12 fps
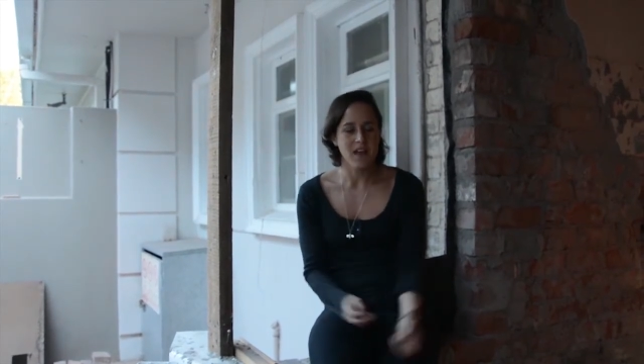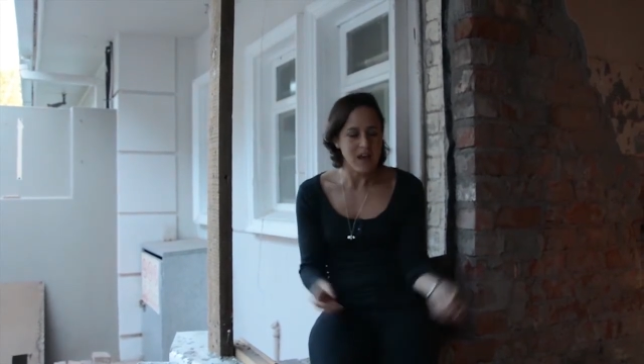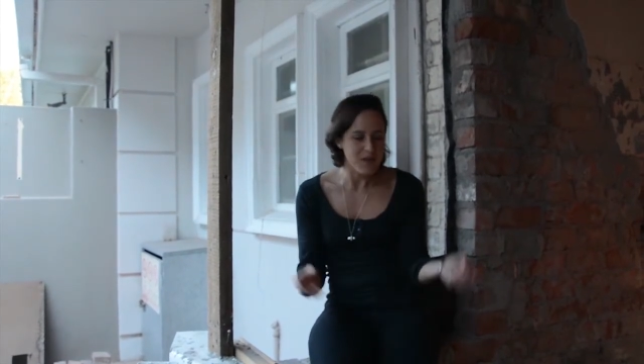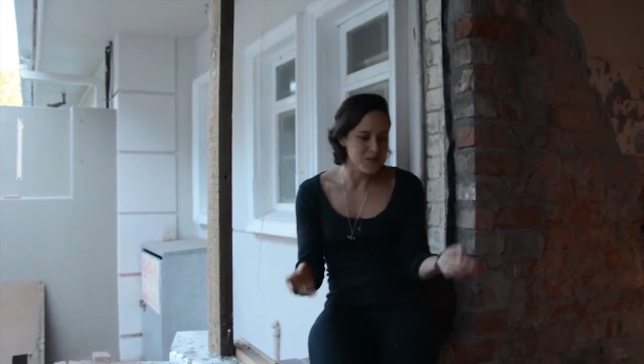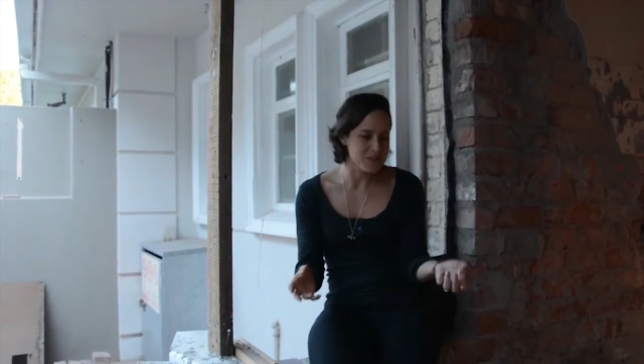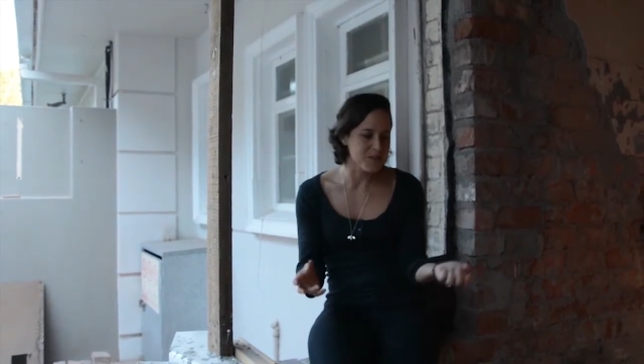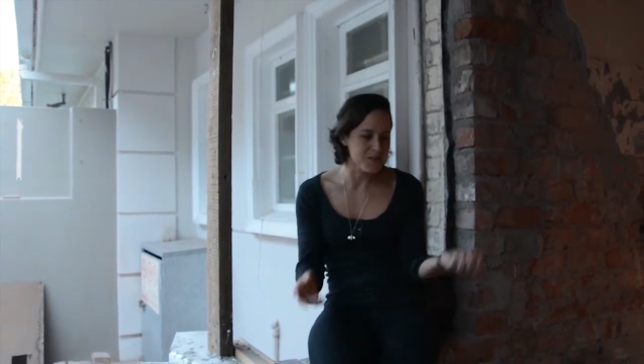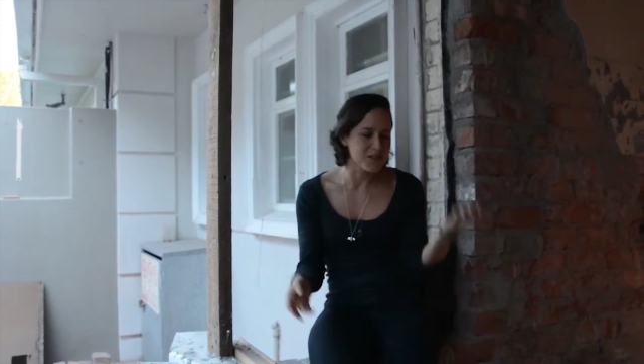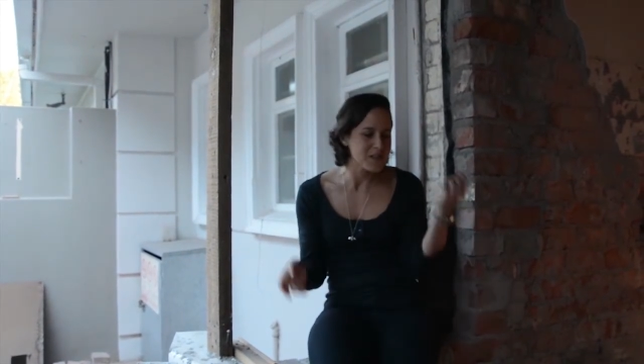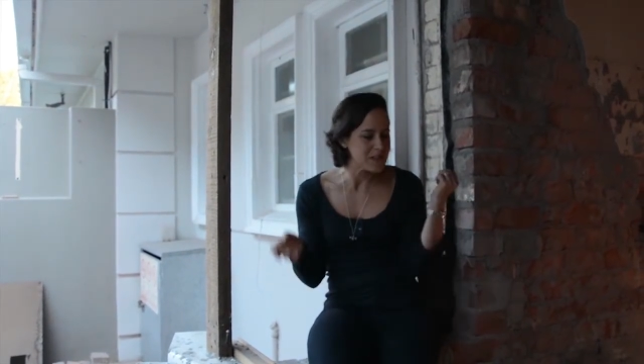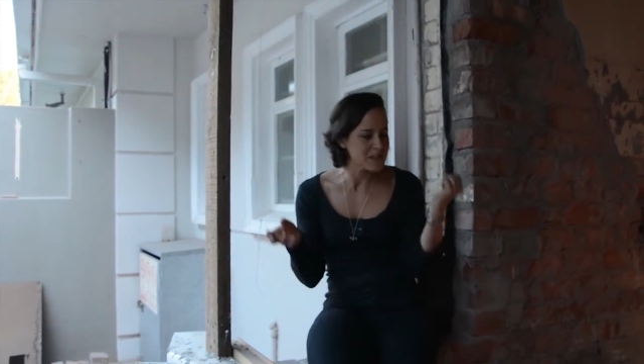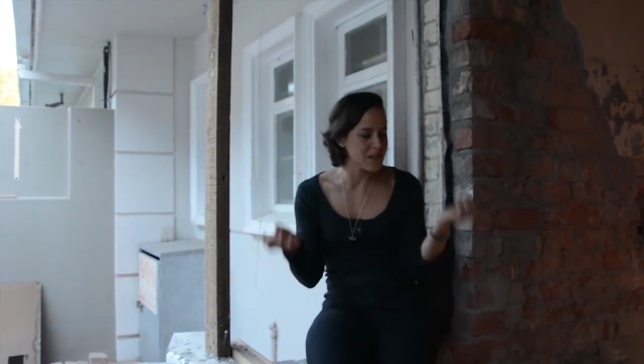and also
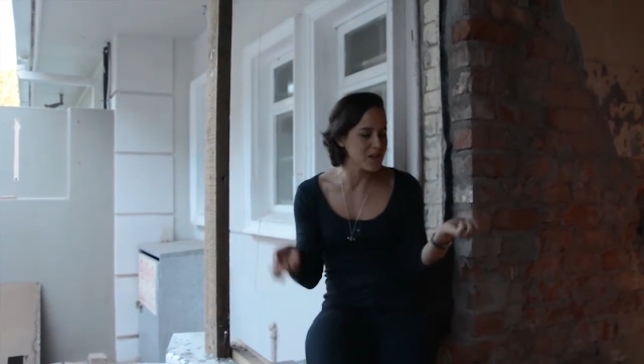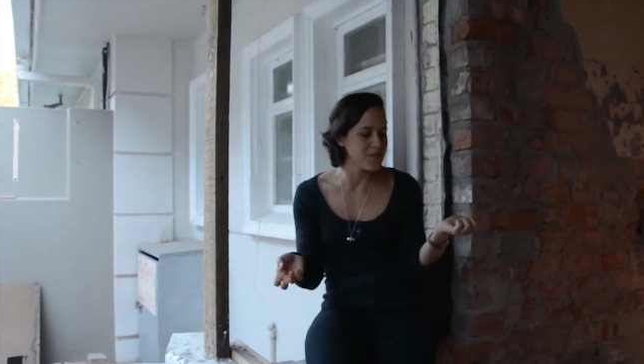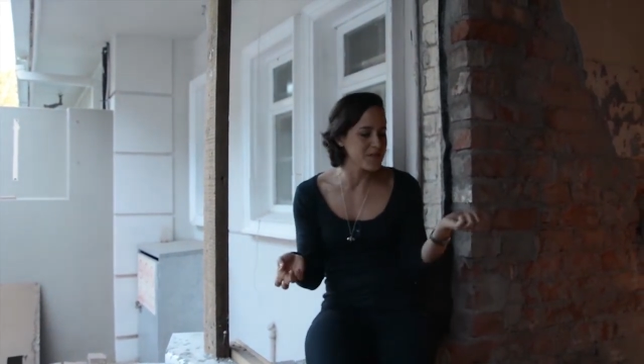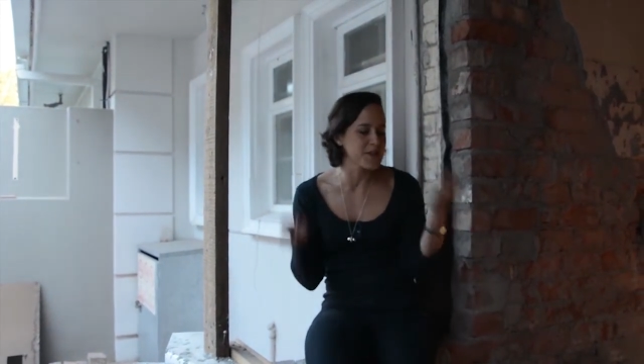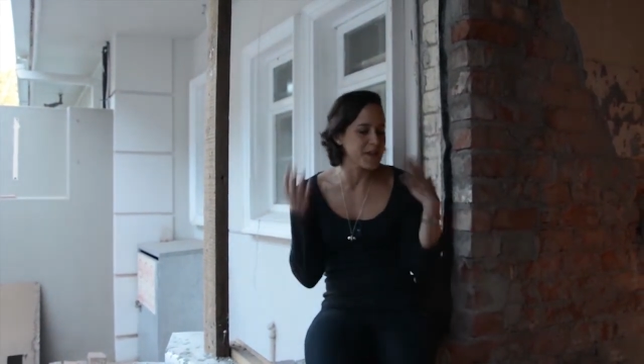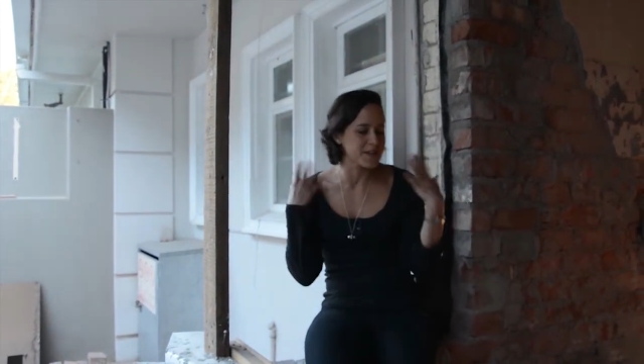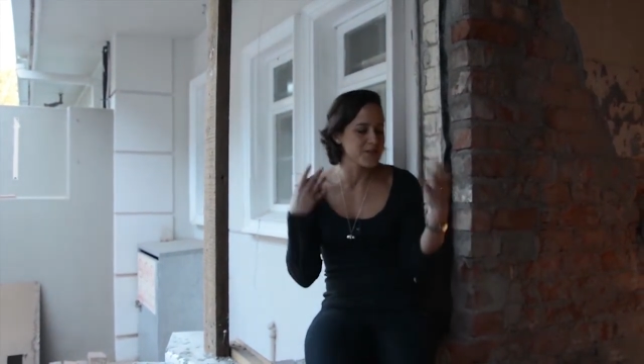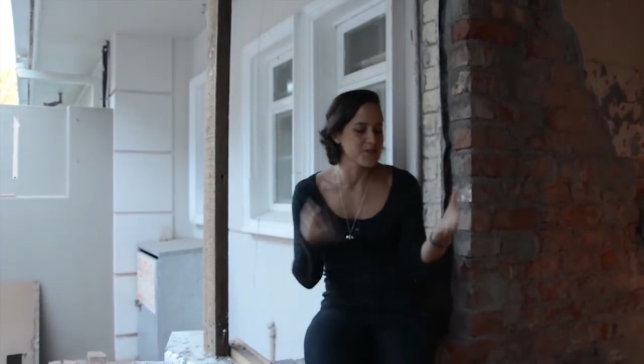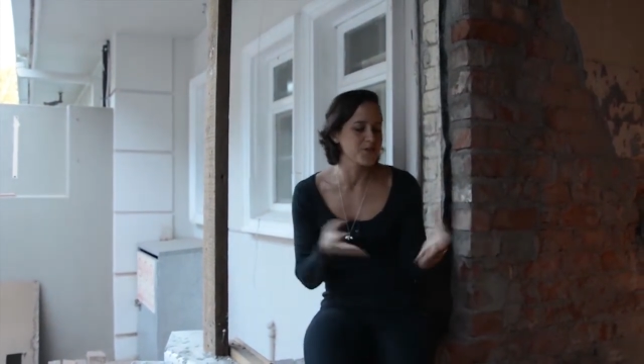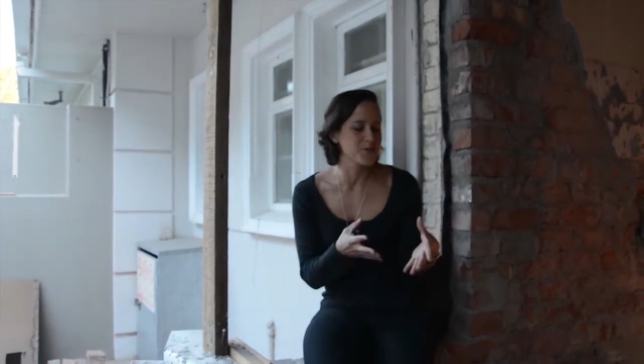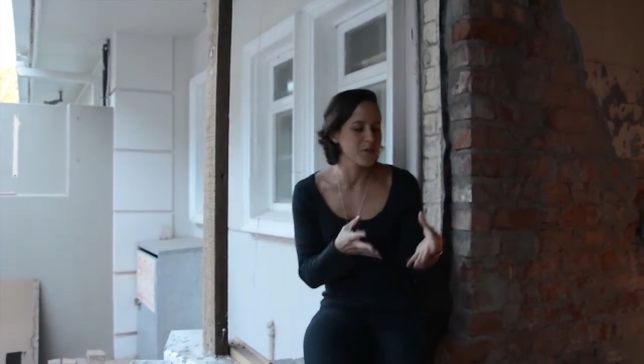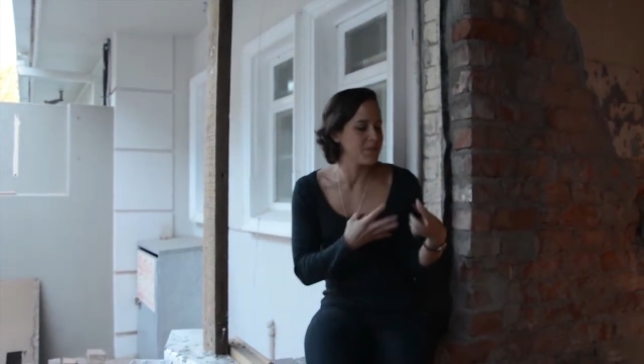because I often get to
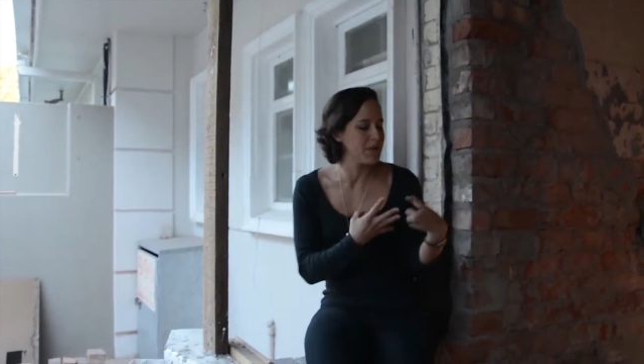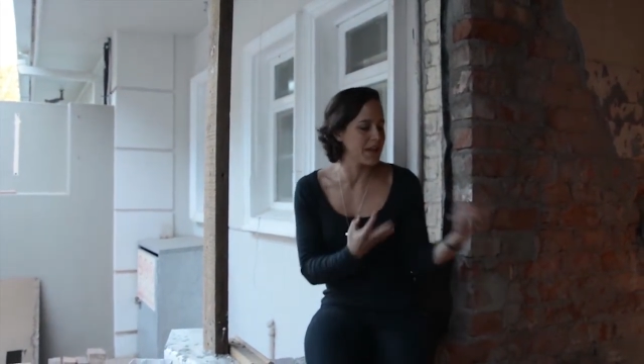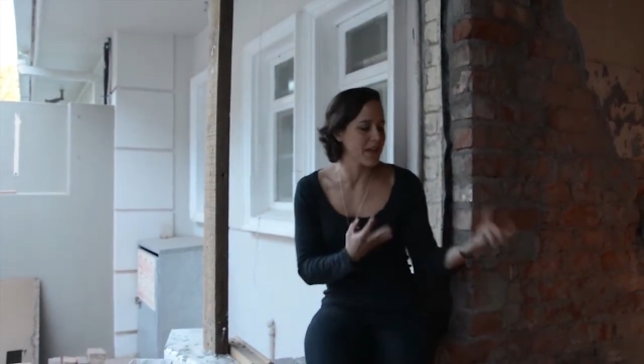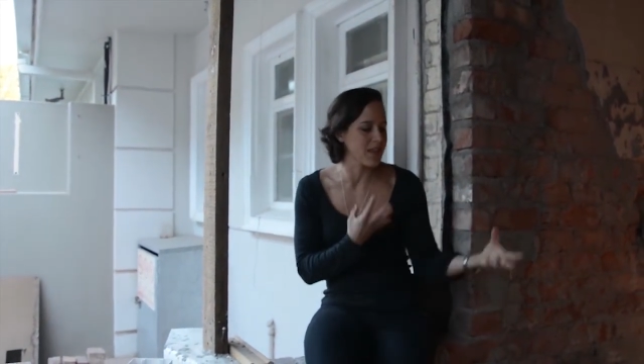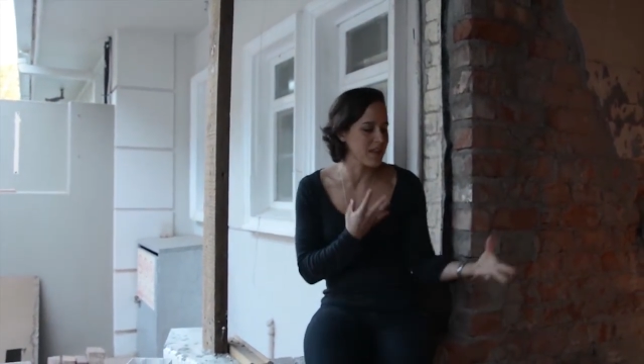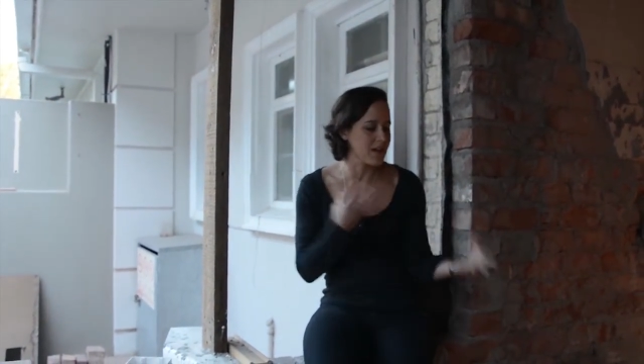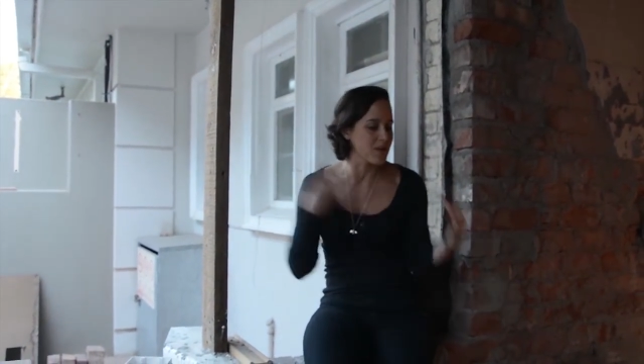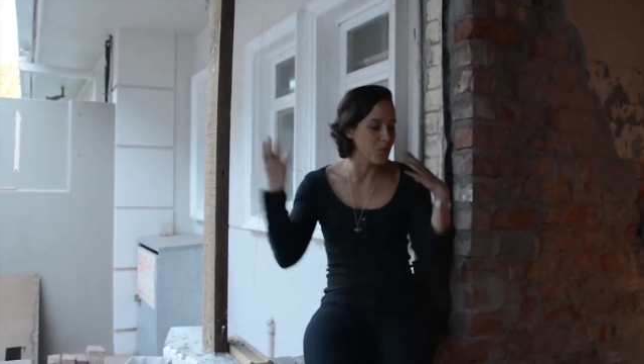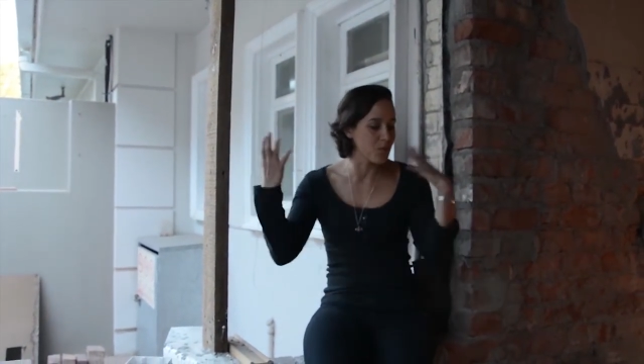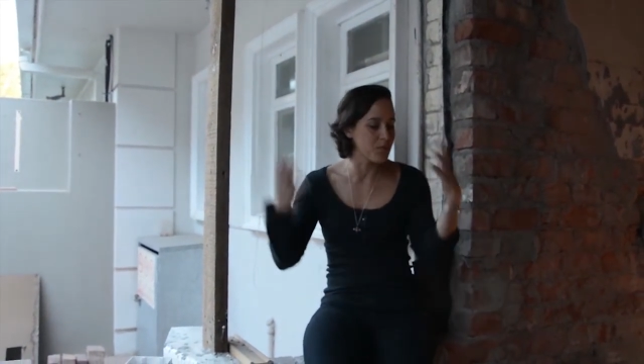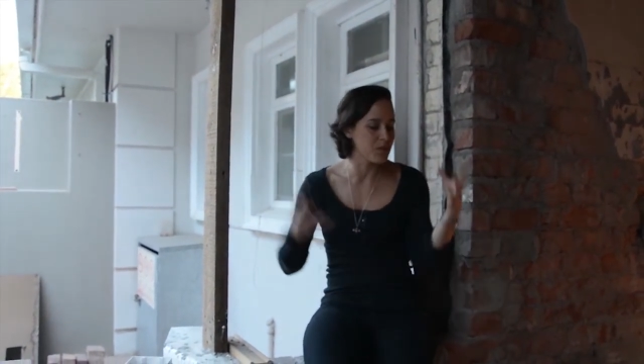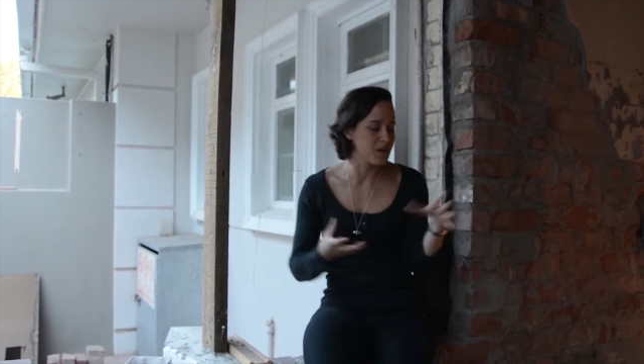a place
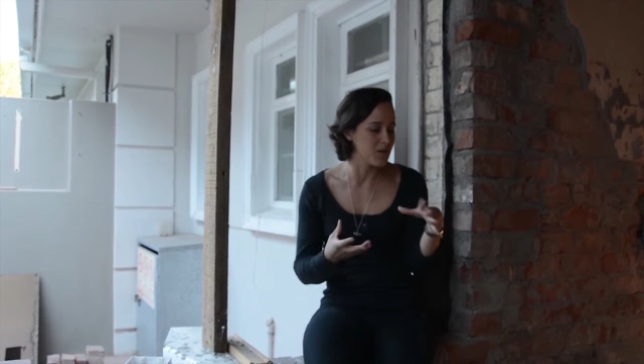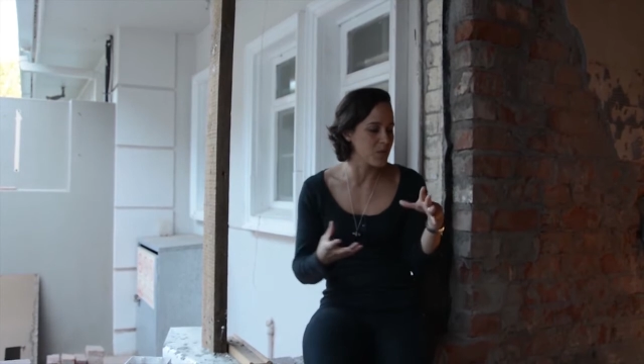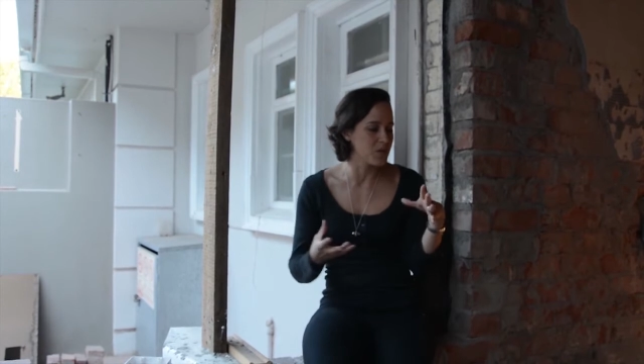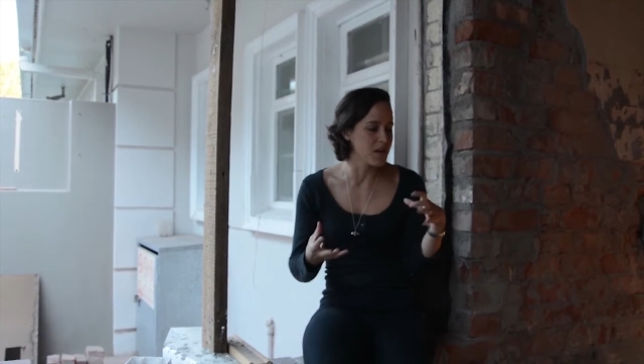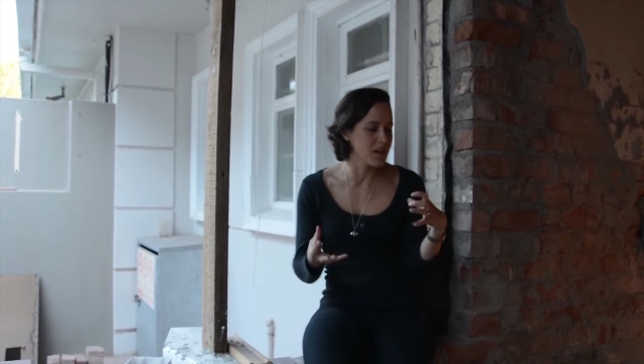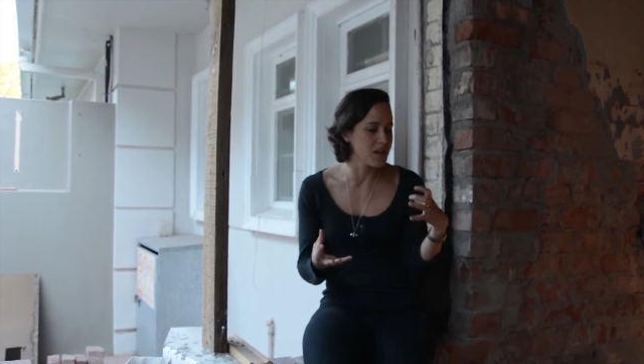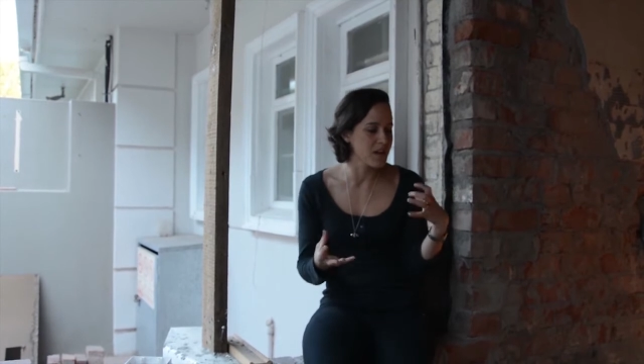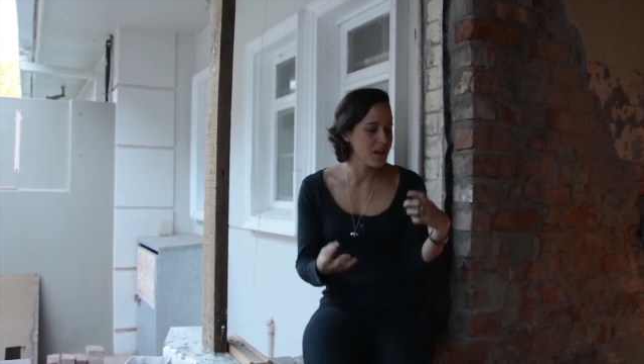in a work